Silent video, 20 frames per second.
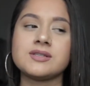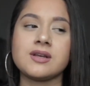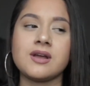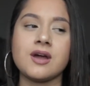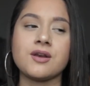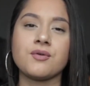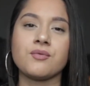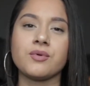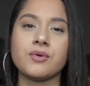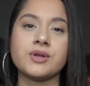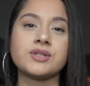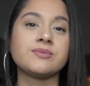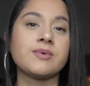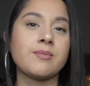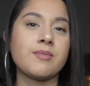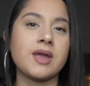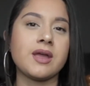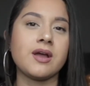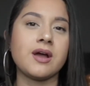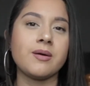it kind of ruins my
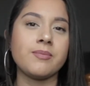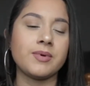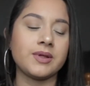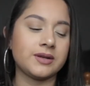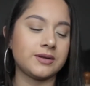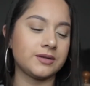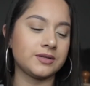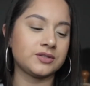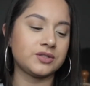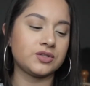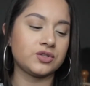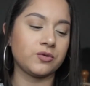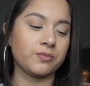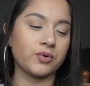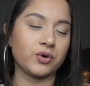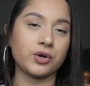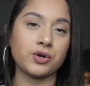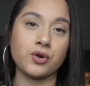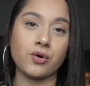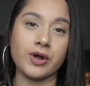makeup and it's
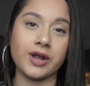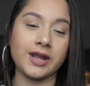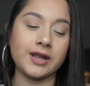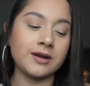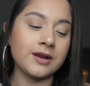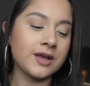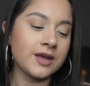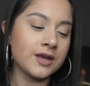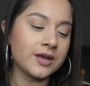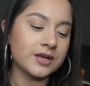super annoying.